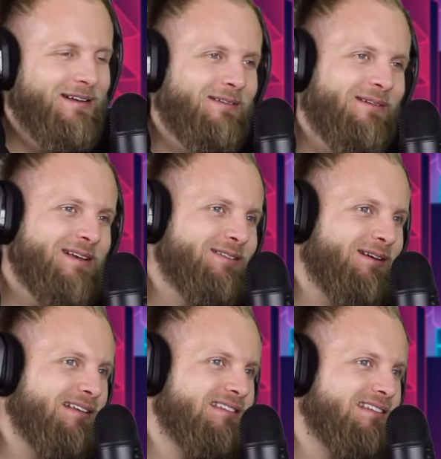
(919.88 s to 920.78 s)
go to
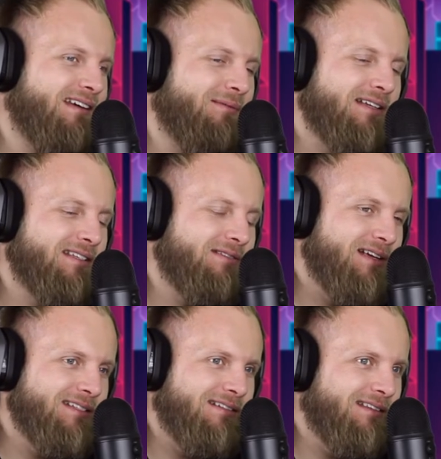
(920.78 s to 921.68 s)
restaurants, like a Mexican
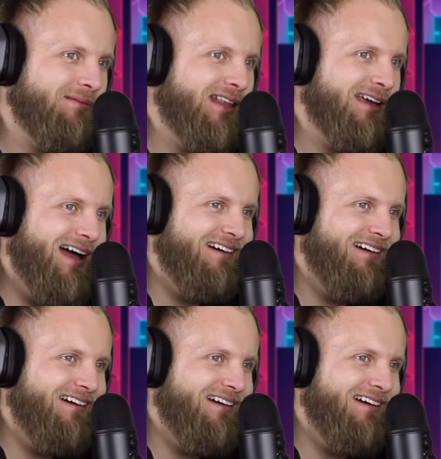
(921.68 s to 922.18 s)
restaurant. They'd be like,